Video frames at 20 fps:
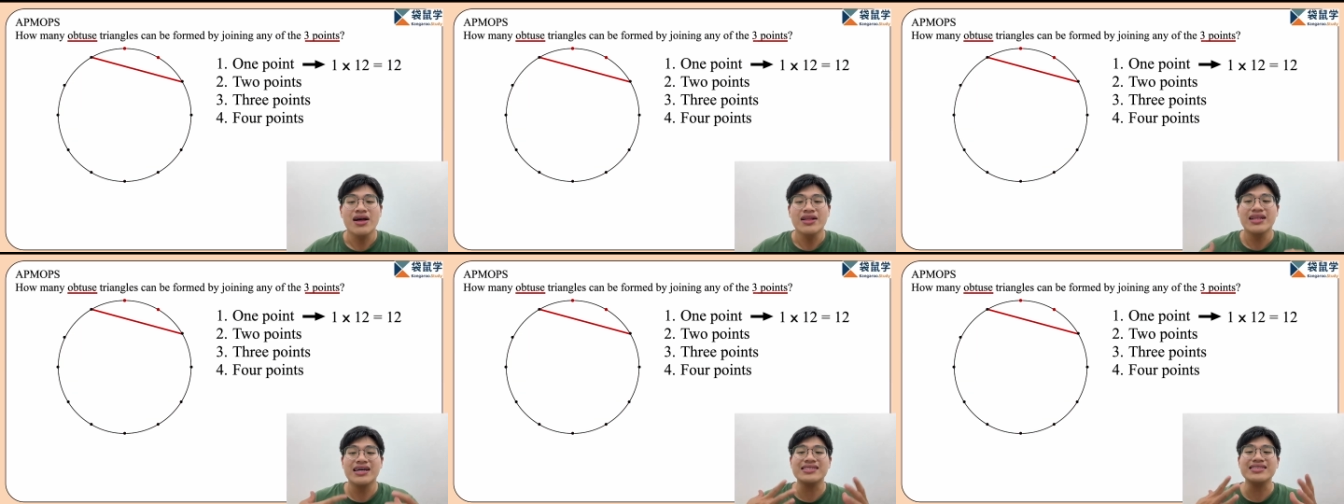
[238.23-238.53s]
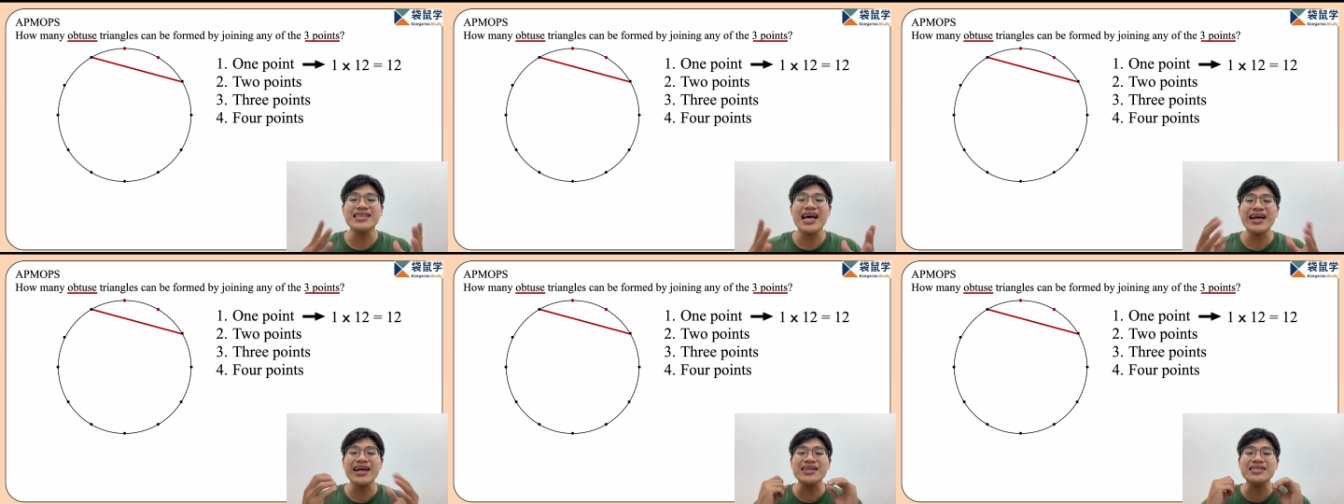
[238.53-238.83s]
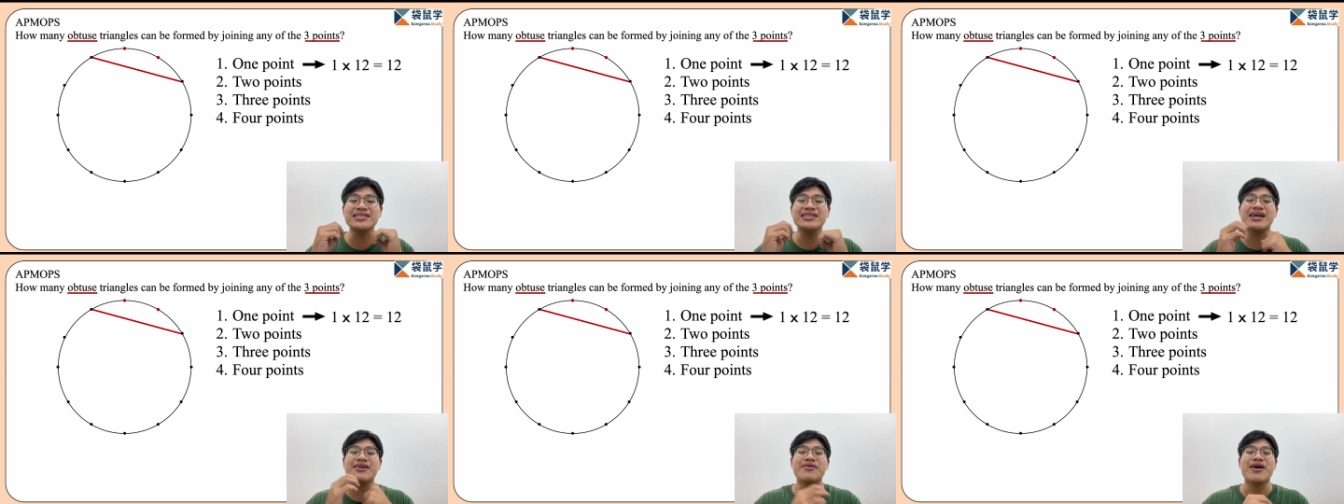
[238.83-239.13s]
The second
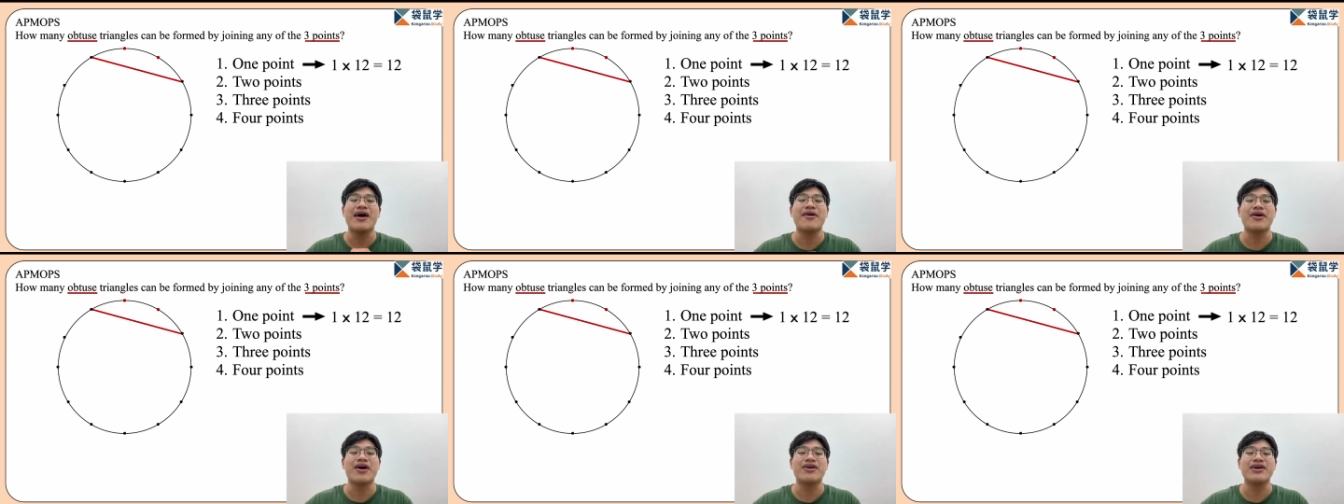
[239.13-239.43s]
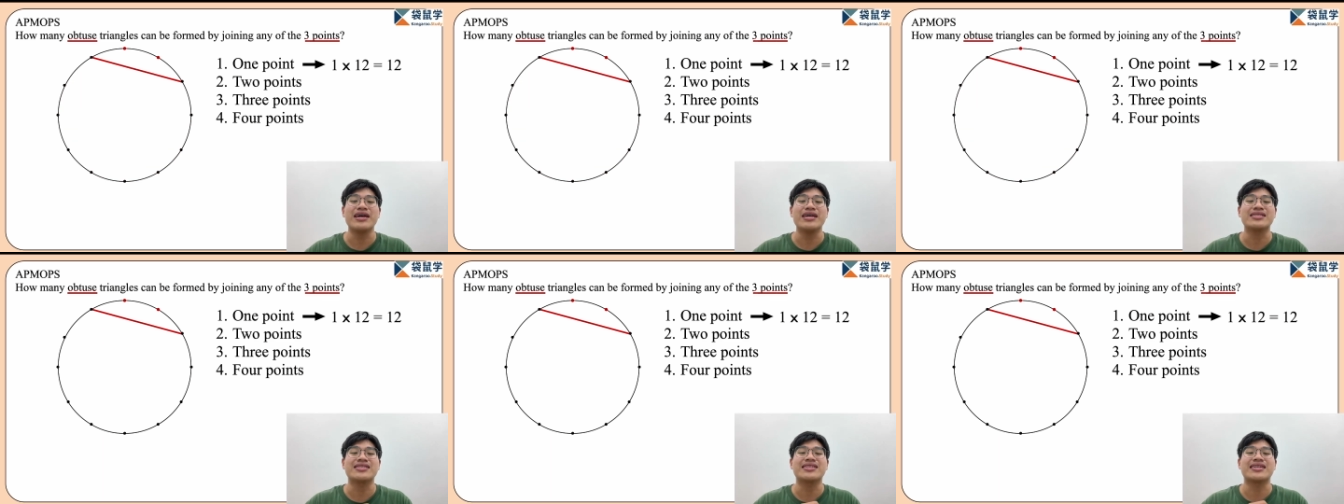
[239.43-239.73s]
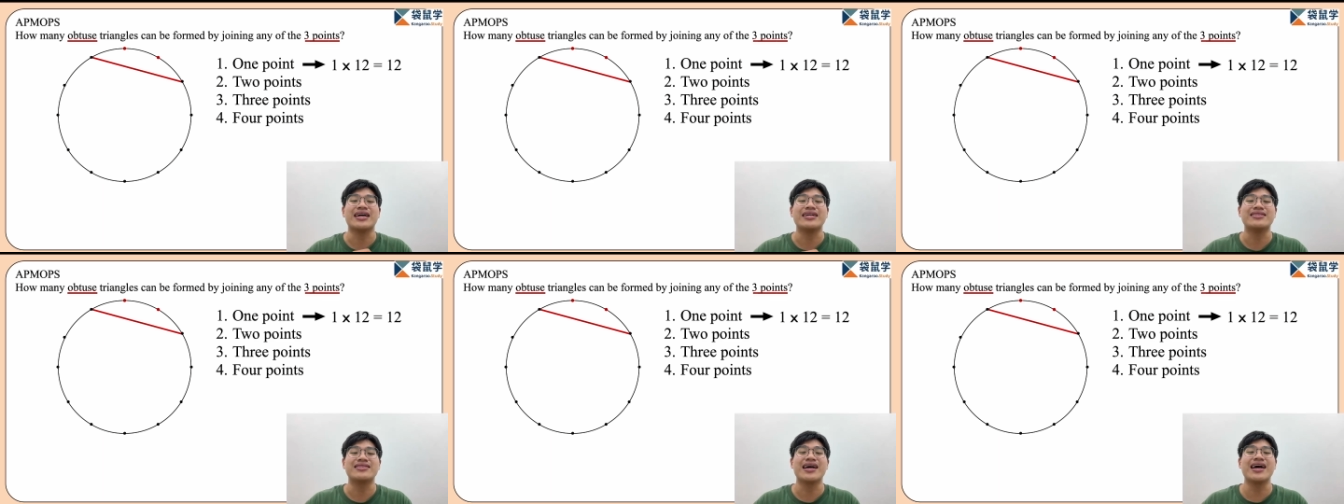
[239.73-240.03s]
scenario is
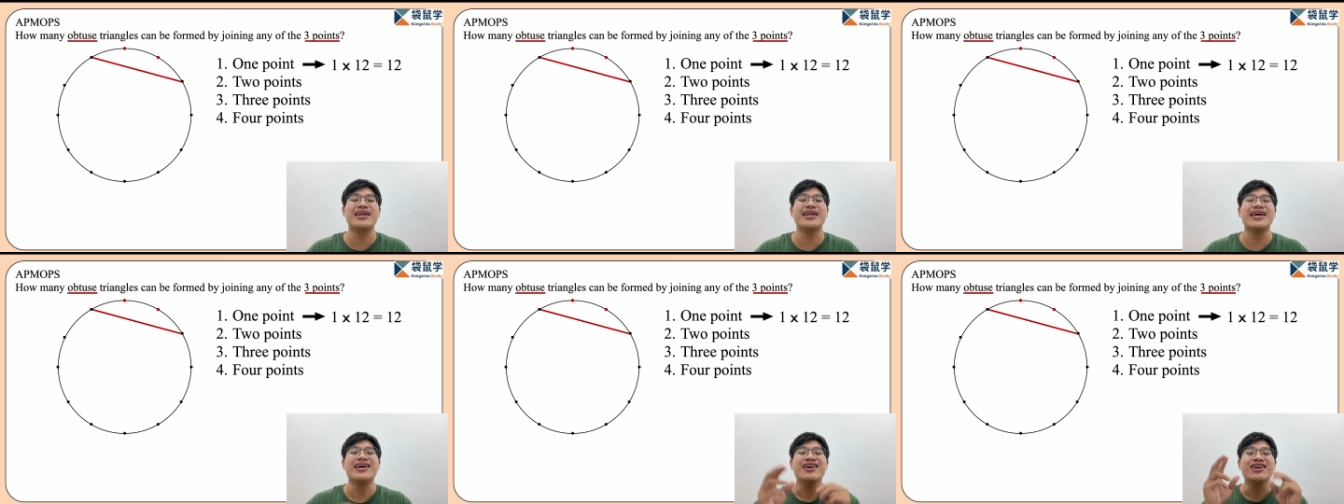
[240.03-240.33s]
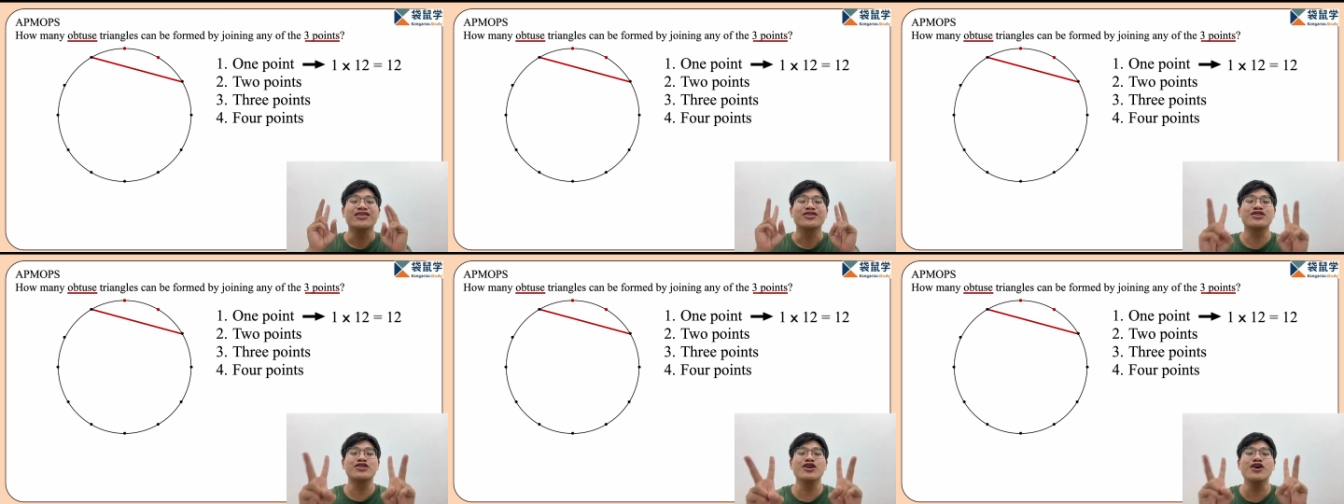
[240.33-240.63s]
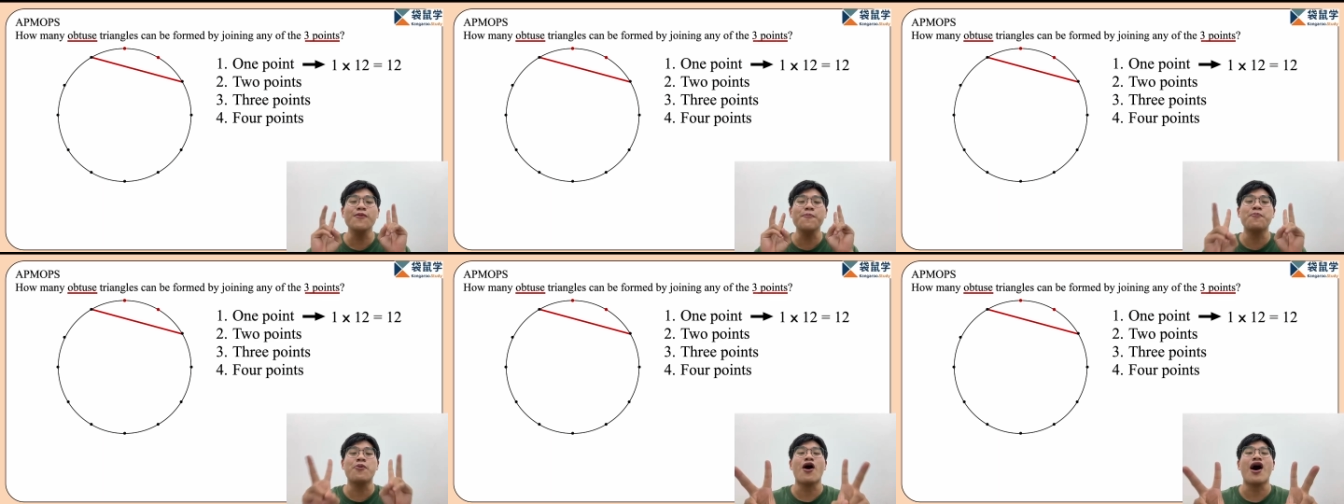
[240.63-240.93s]
containing
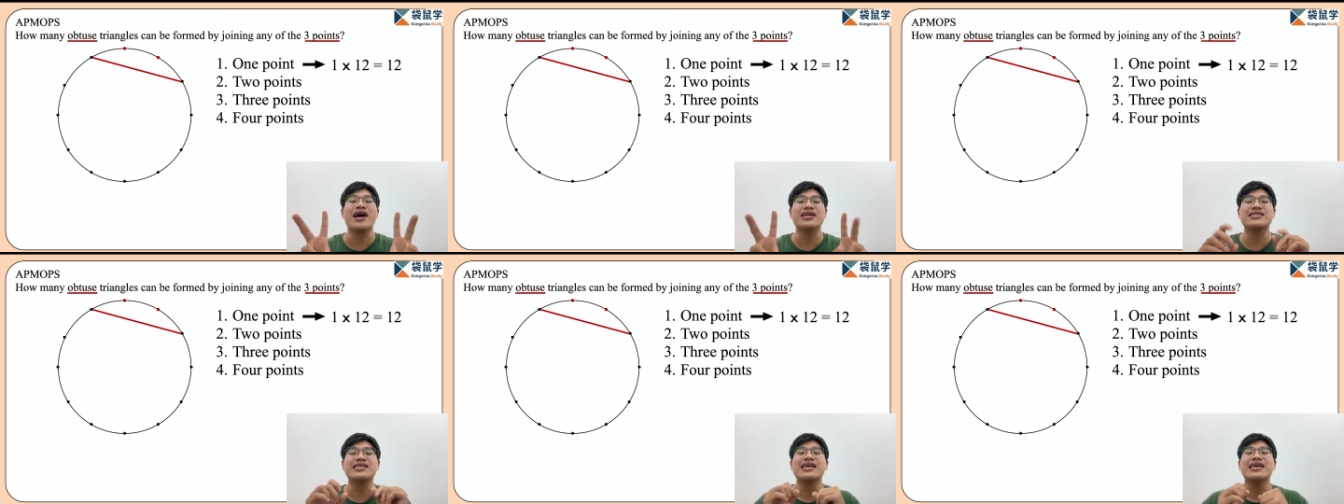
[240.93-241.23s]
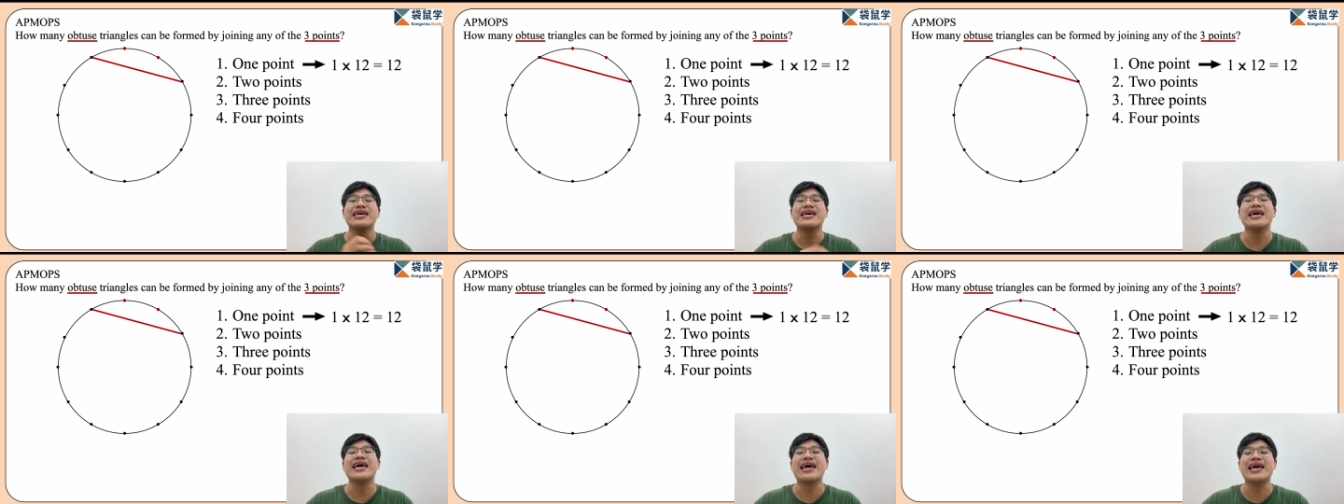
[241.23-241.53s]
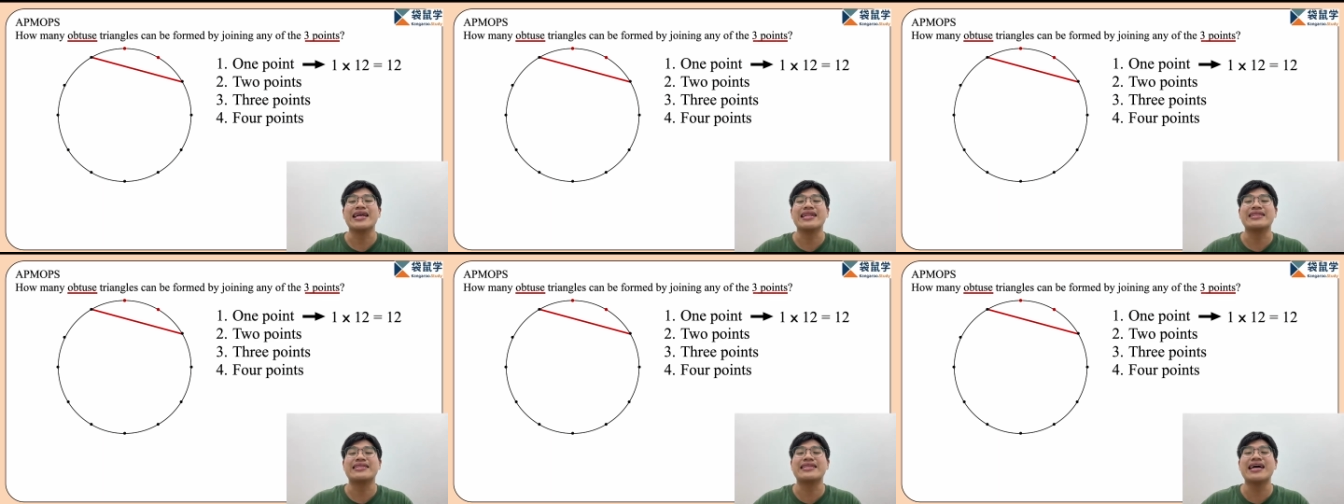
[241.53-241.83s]
2 points
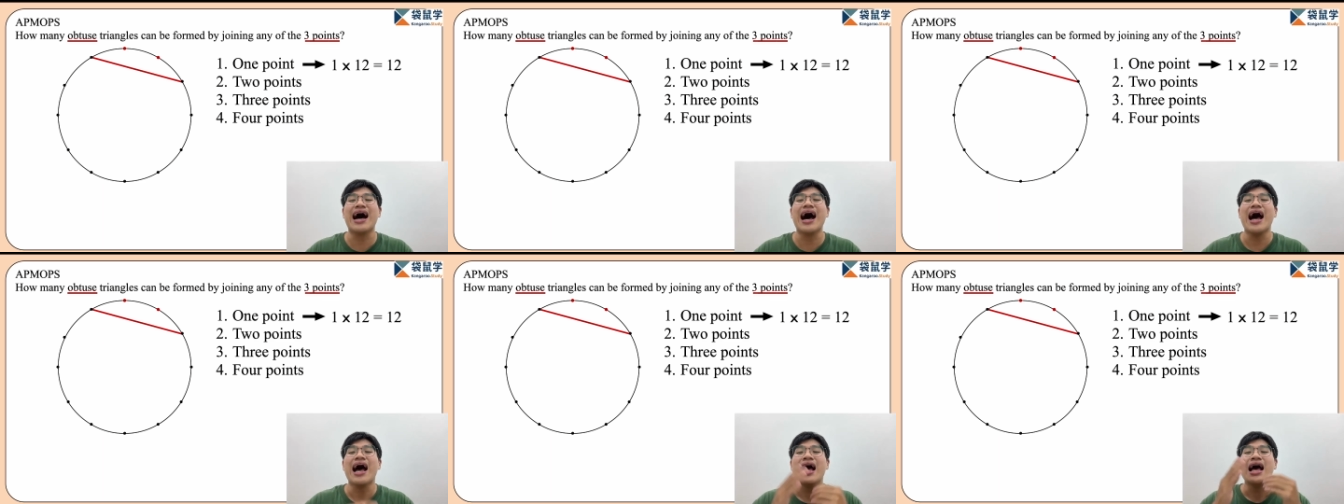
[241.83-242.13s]
in the